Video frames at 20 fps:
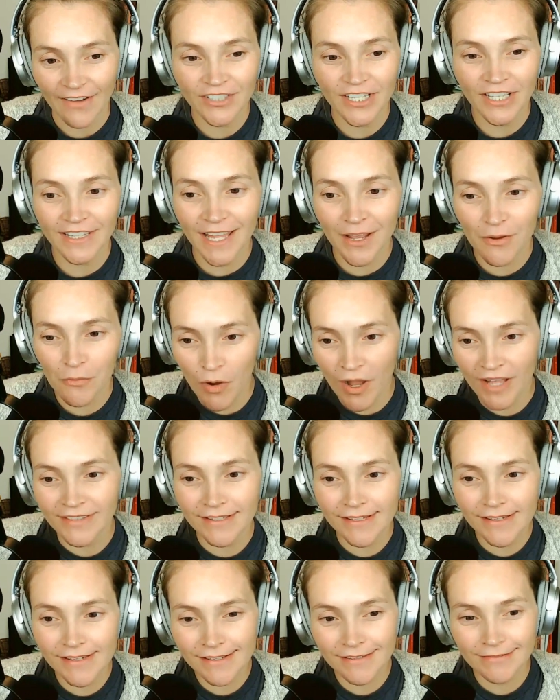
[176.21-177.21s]
I've done that
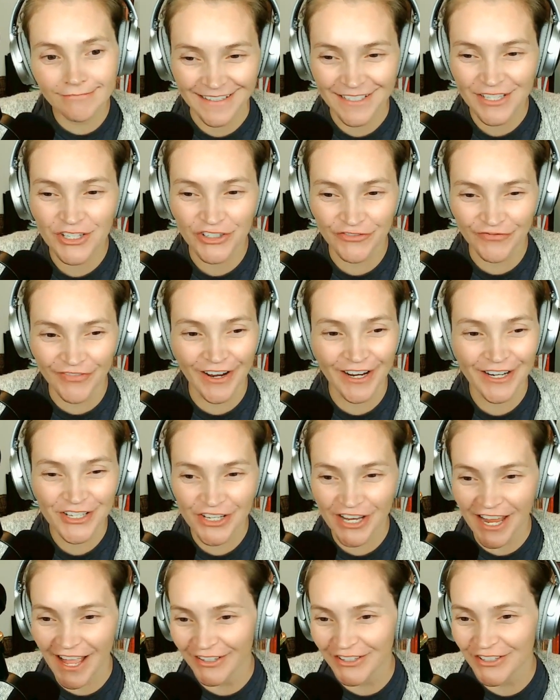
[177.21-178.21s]
once. It's very
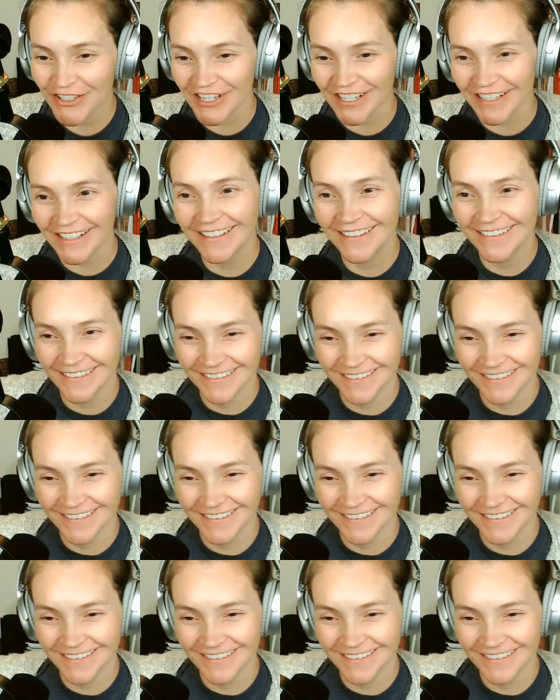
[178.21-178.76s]
challenging.